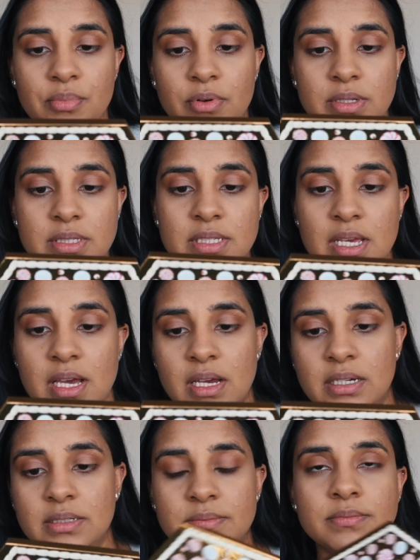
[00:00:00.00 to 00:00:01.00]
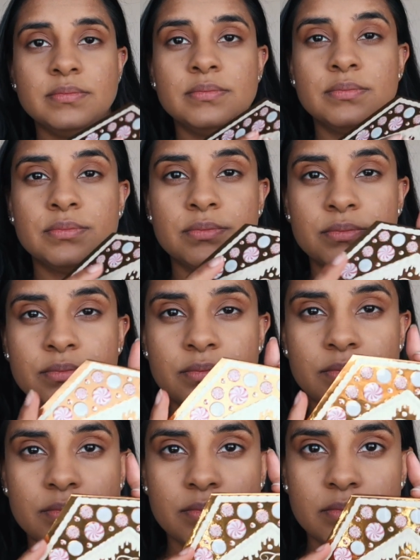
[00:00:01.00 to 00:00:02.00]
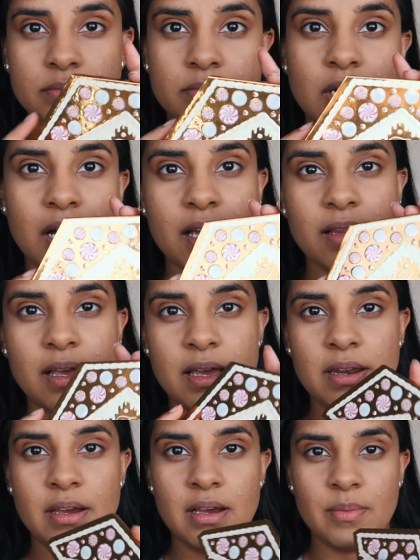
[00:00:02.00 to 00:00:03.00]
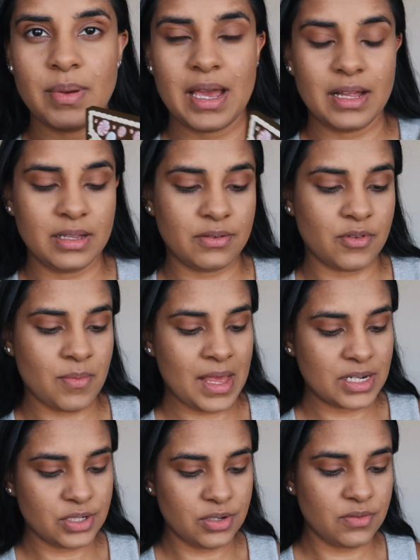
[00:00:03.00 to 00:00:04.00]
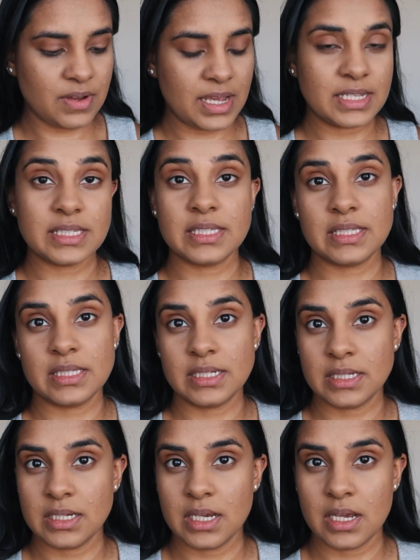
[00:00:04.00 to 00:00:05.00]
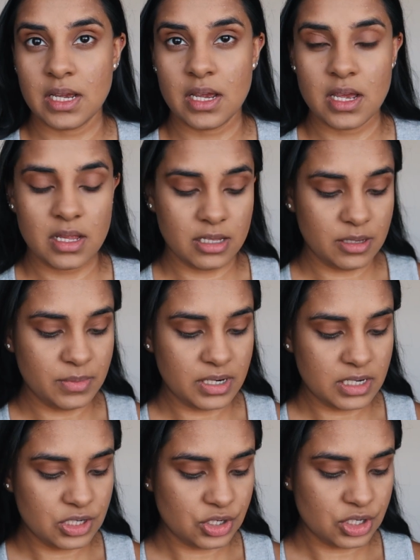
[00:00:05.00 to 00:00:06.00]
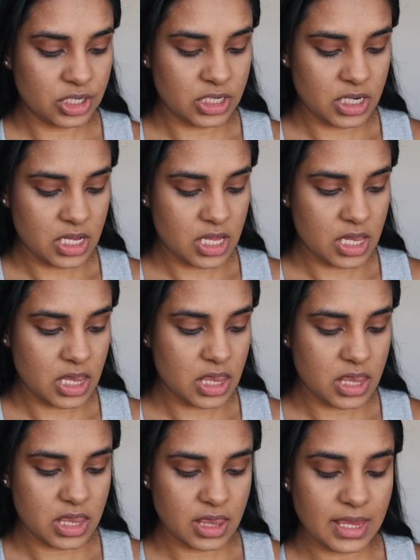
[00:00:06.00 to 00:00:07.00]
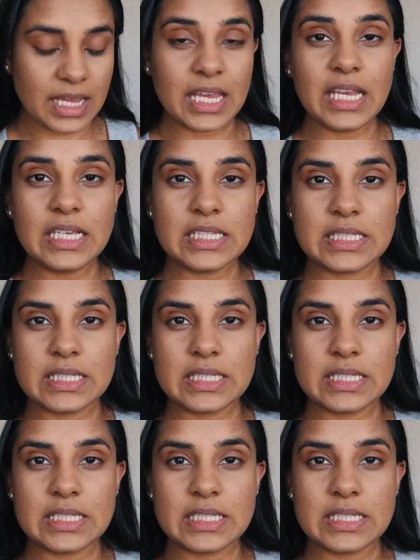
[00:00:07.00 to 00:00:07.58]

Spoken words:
bronzer highlighter palette from that Too Faced limited edition thingies.